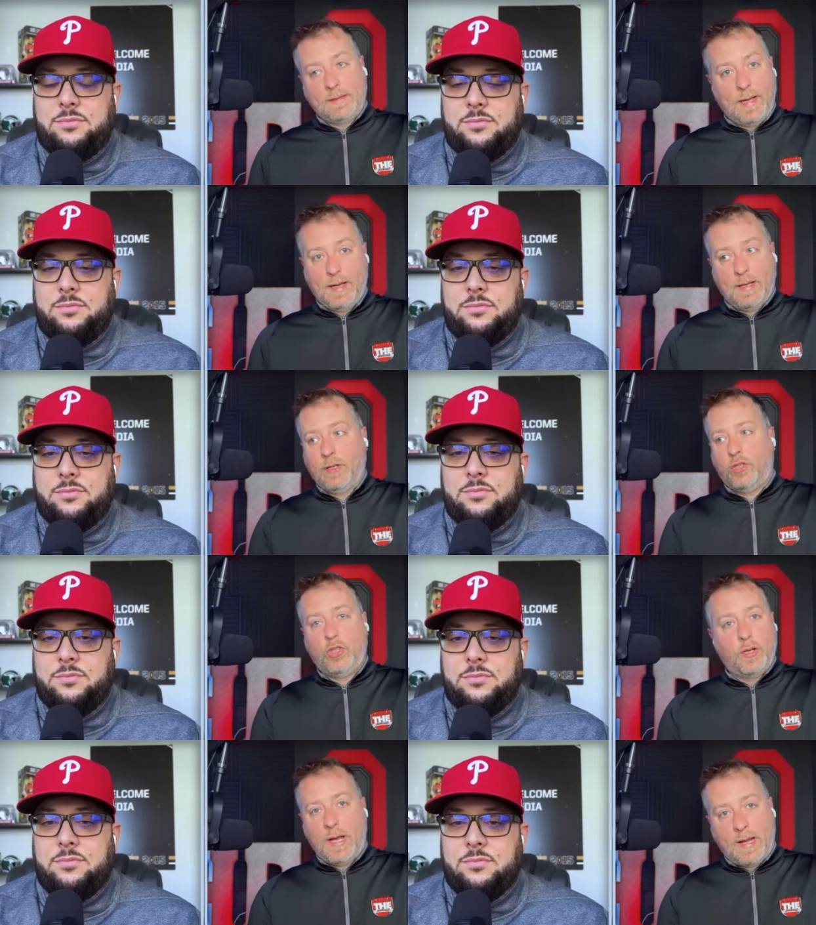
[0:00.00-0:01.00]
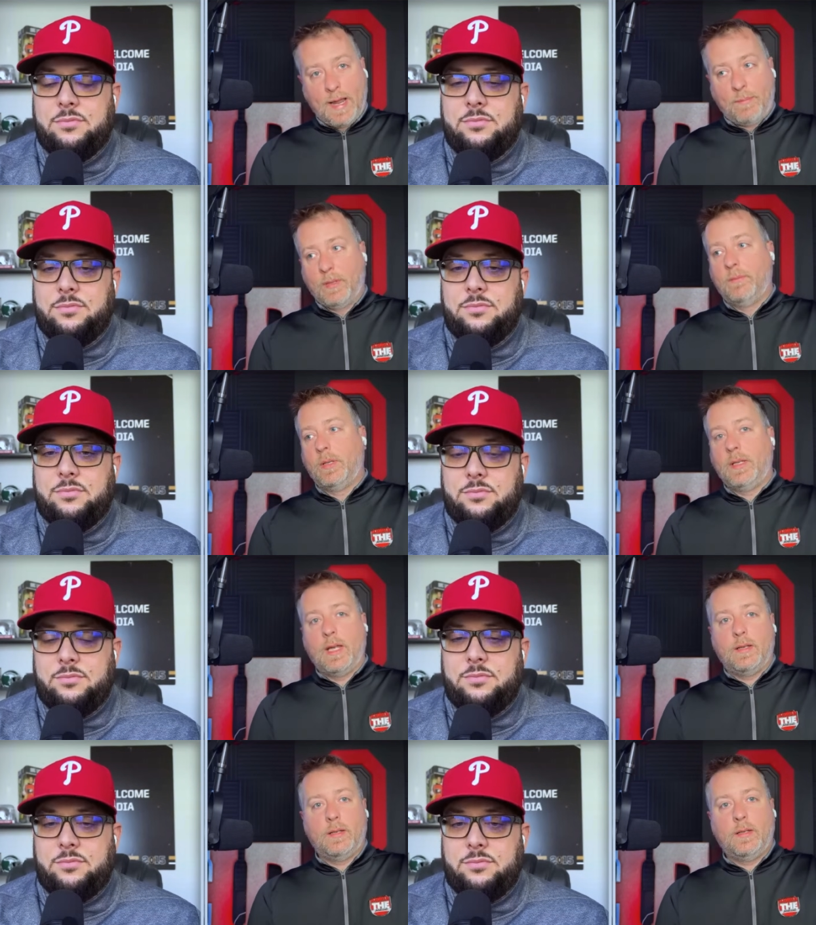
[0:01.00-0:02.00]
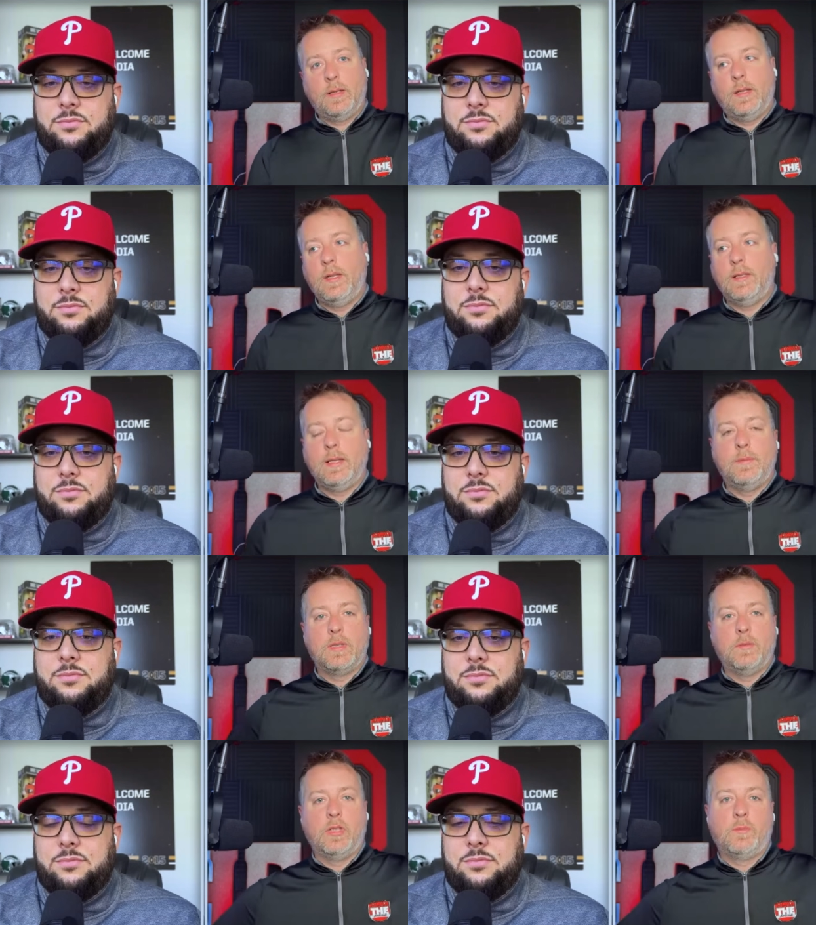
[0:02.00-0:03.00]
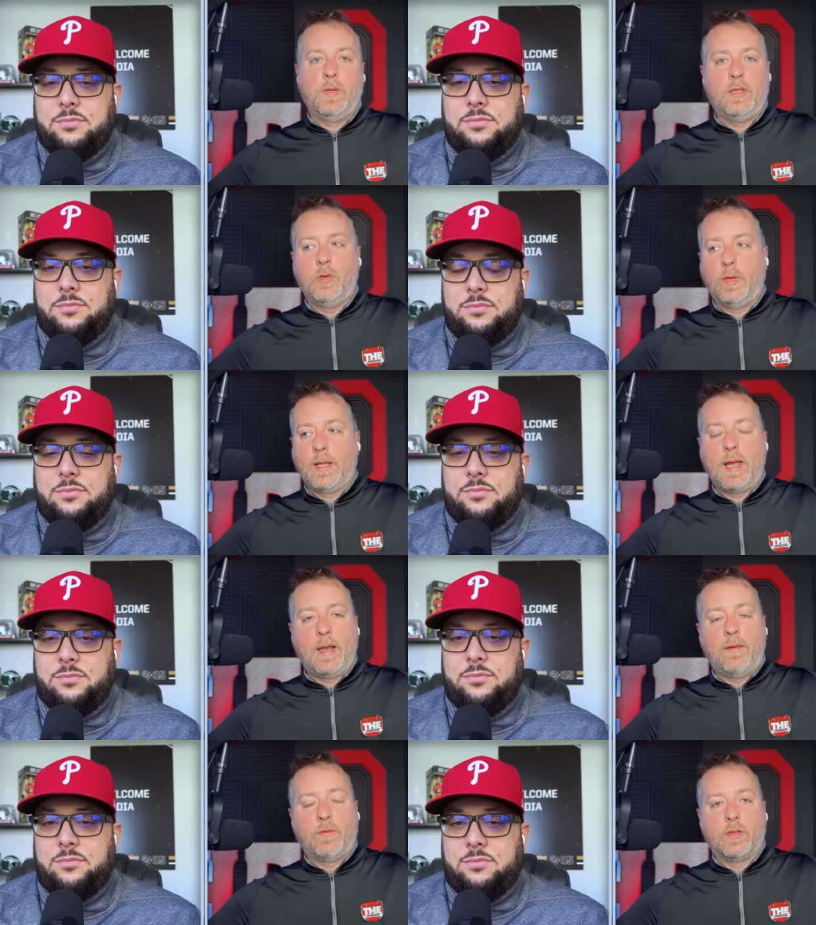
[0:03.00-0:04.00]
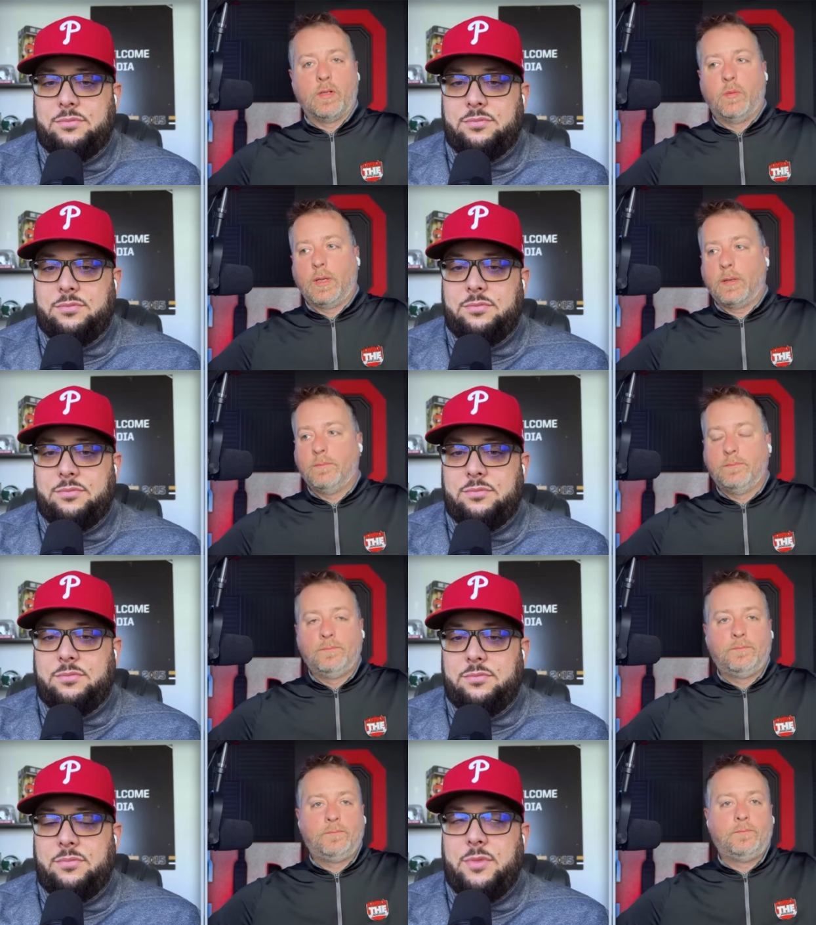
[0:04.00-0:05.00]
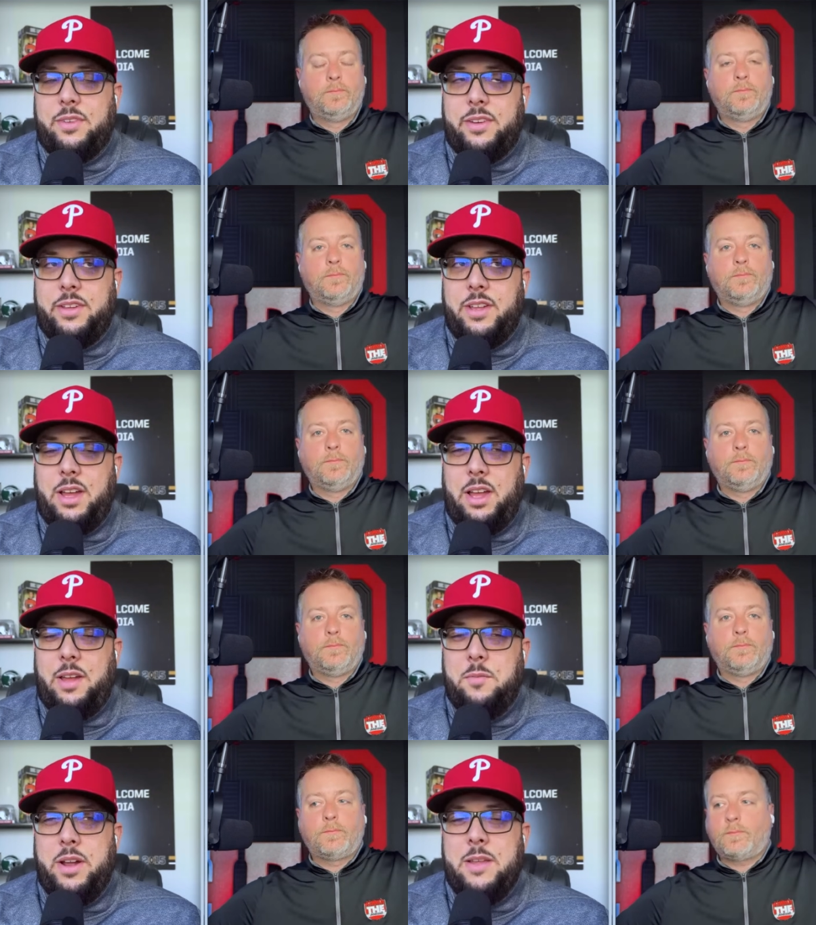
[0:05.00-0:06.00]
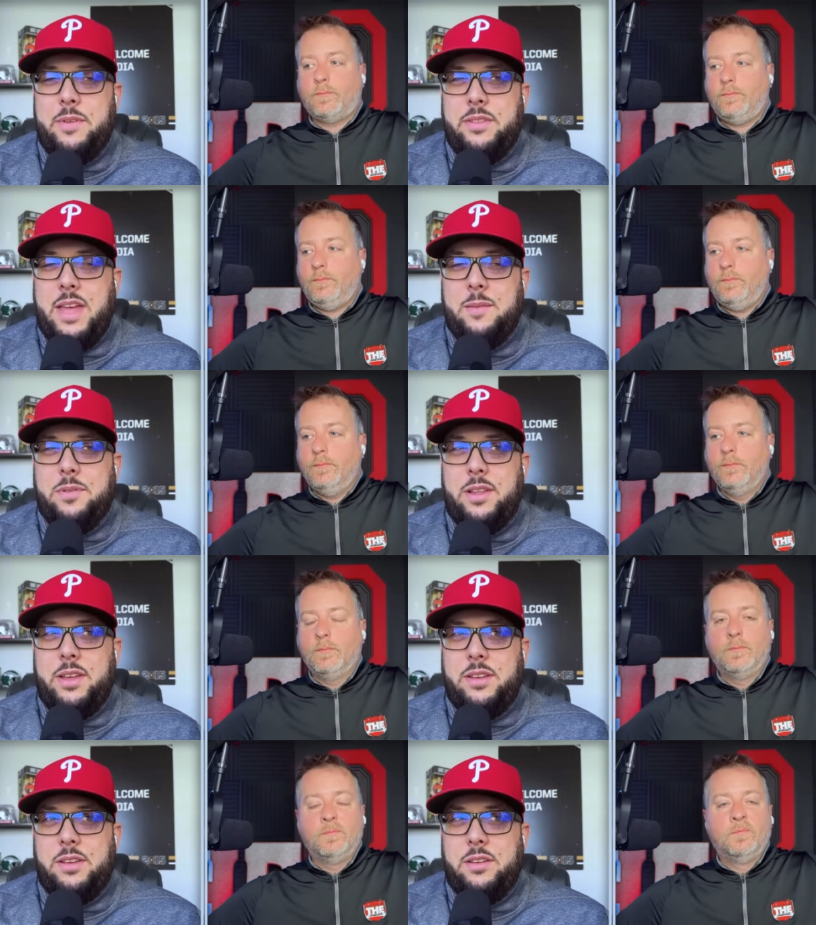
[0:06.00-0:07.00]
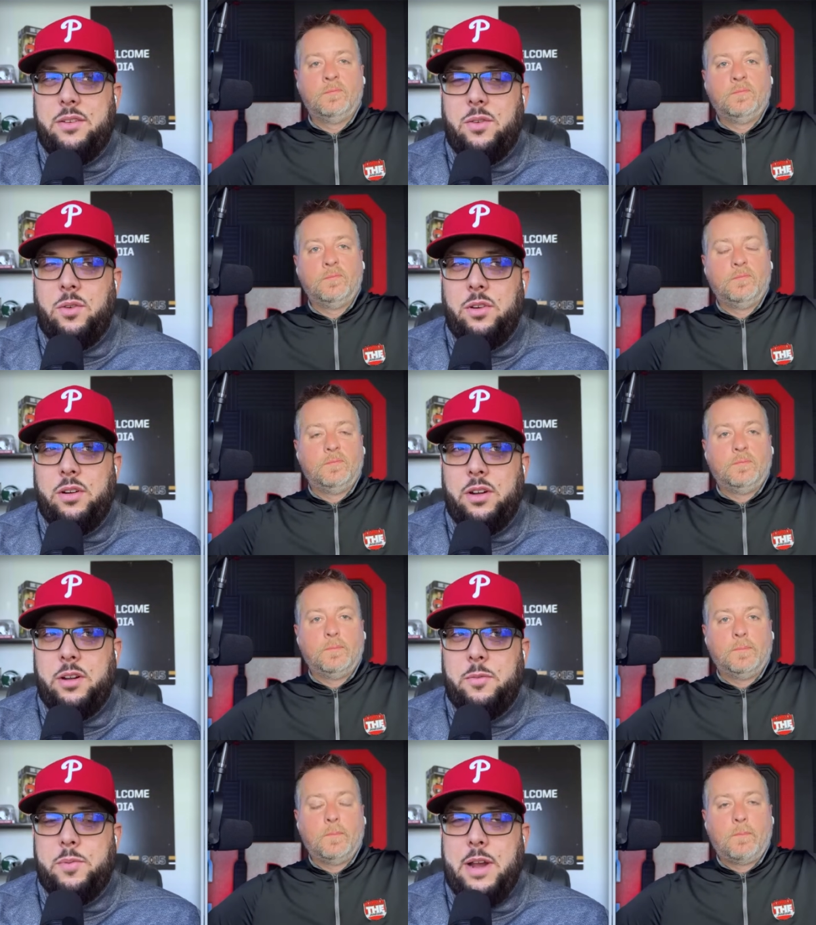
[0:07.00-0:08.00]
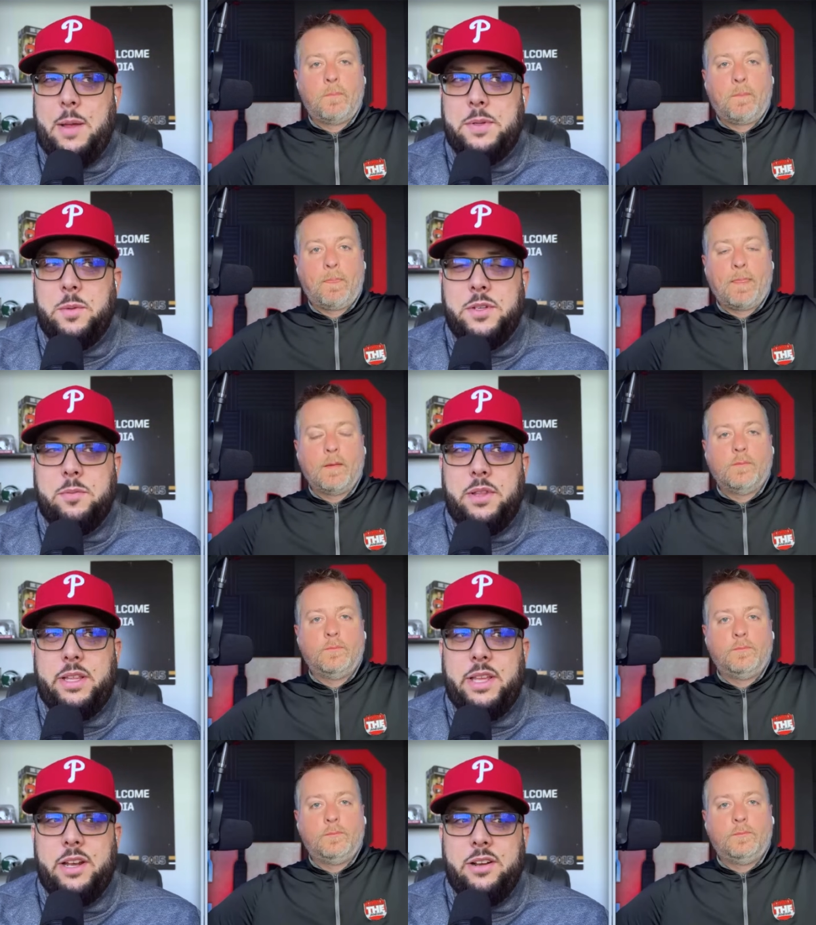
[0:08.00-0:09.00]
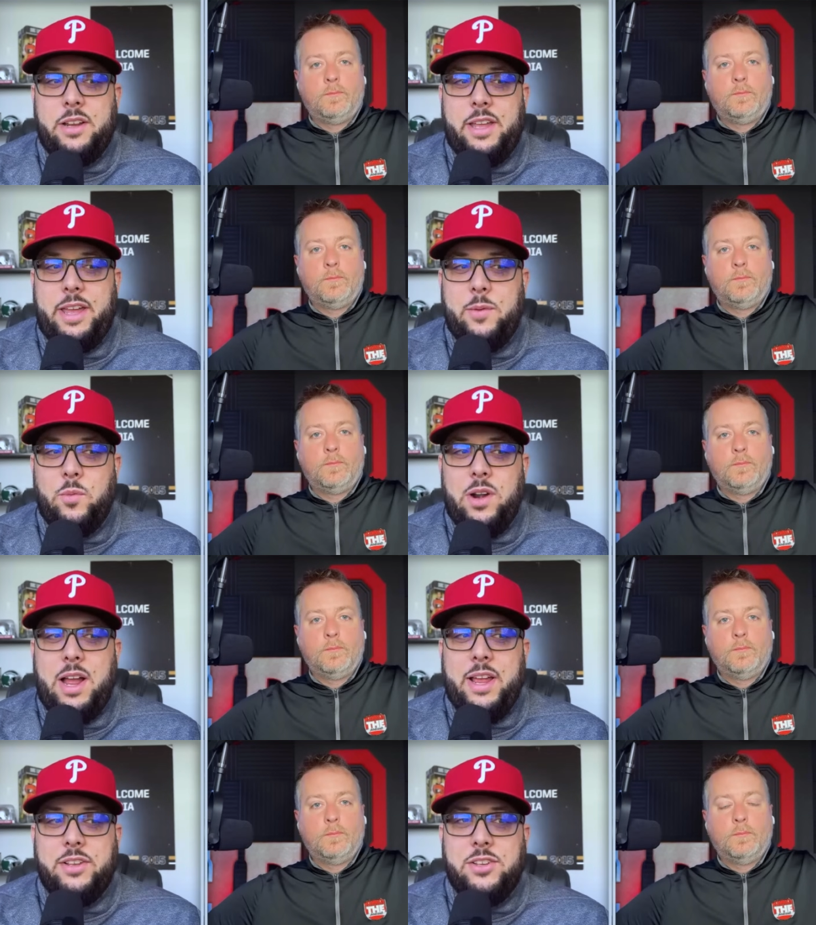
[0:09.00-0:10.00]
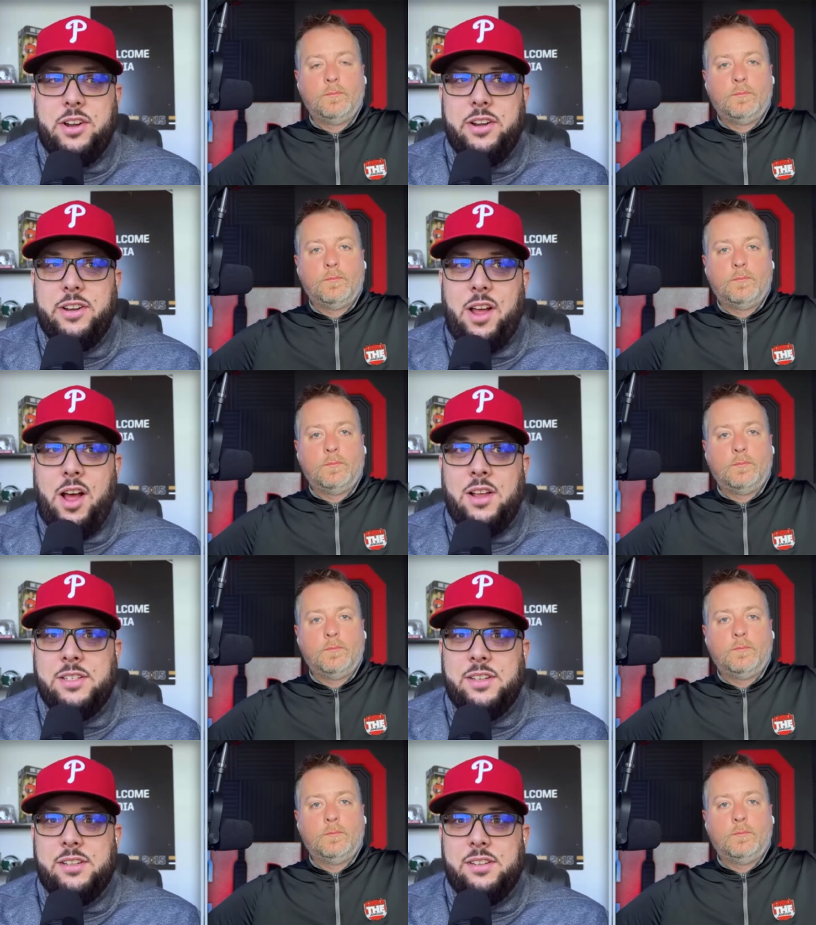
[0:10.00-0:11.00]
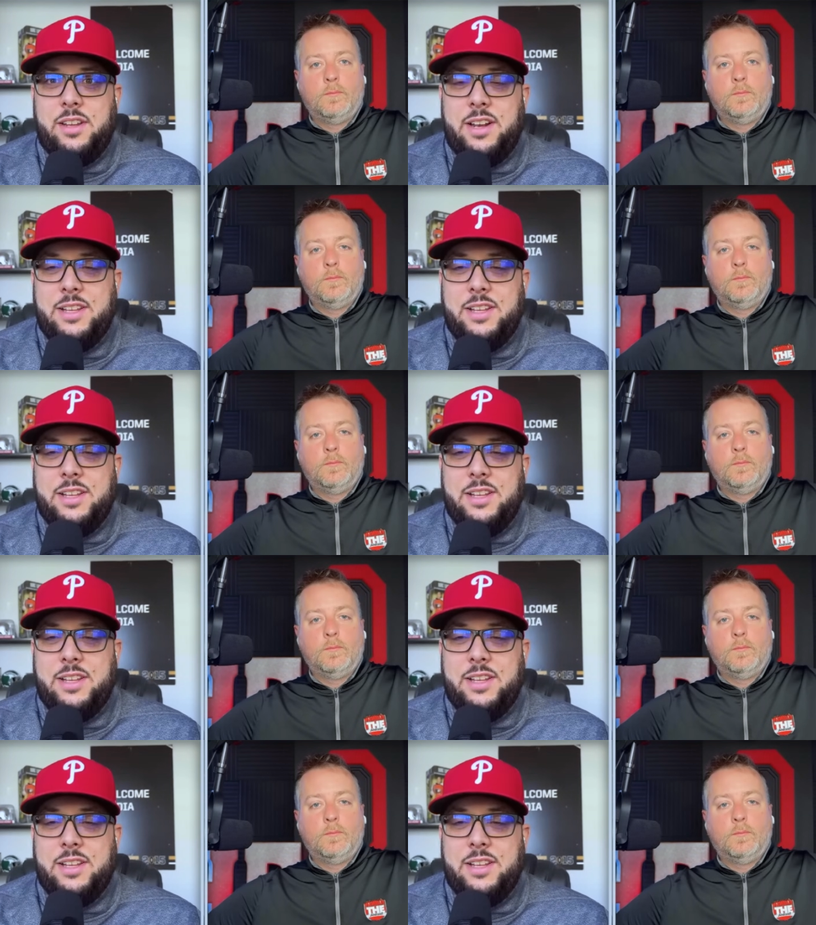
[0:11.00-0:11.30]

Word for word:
Speaker 1: a tight end. It should not happen, but yet he seems to just be doing that every single week.
Speaker 2: It might have been that play or perhaps there was a play later in the game where I turned to Austin and I